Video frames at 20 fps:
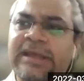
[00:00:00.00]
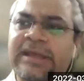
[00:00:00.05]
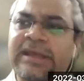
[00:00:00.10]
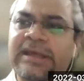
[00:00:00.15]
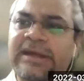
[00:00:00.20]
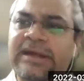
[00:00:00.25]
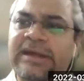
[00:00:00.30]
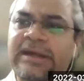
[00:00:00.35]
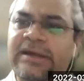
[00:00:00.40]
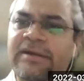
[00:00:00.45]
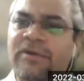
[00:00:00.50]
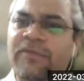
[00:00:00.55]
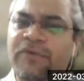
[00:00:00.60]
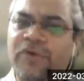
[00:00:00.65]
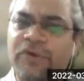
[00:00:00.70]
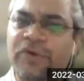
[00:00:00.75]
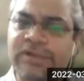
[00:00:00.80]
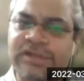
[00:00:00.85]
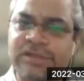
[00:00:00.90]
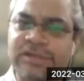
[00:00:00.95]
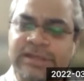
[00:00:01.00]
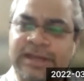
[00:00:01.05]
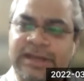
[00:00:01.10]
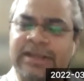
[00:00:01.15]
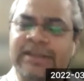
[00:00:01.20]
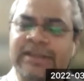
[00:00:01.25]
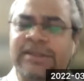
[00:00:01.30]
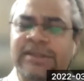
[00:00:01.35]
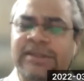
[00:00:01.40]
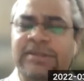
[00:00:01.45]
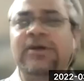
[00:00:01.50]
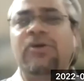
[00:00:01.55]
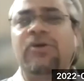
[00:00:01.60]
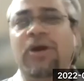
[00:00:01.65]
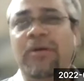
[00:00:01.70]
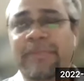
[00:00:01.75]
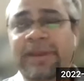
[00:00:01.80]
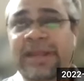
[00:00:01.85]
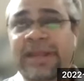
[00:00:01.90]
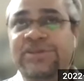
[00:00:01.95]
of course, and this is a
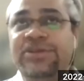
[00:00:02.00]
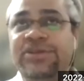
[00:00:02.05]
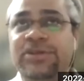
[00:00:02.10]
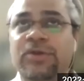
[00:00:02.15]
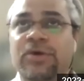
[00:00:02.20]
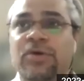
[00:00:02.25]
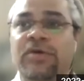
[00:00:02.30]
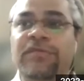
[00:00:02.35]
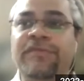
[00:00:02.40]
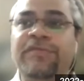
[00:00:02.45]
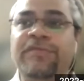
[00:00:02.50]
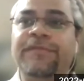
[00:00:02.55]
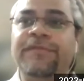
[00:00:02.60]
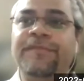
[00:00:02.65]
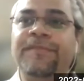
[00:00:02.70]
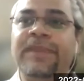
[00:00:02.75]
combination of